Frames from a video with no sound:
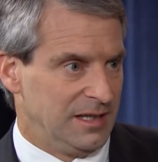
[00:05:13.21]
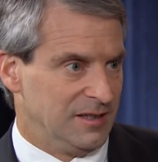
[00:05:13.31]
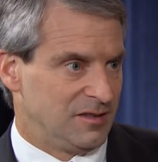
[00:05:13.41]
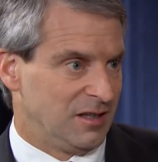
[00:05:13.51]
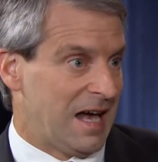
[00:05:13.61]

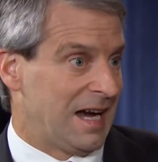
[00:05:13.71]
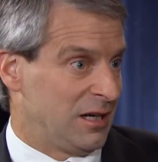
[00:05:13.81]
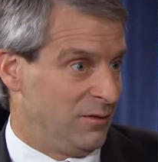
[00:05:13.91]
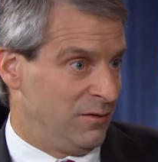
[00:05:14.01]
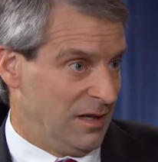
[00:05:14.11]
is a
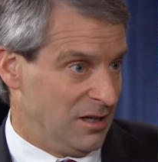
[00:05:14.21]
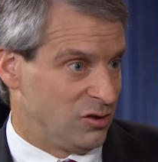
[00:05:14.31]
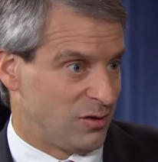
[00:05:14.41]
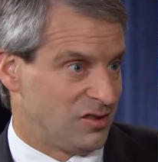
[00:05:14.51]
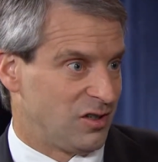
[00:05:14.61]
lack of
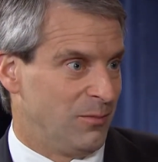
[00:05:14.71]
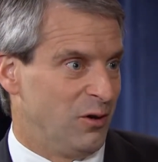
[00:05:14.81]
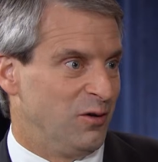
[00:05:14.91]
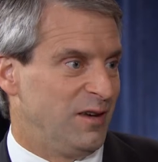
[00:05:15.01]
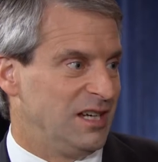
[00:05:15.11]
interest or
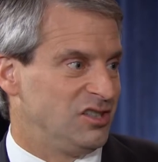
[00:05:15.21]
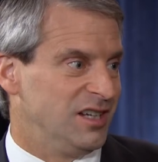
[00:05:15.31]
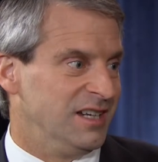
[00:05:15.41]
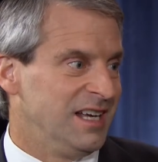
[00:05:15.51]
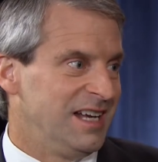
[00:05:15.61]

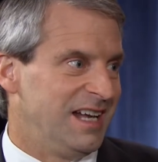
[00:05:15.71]
motivation.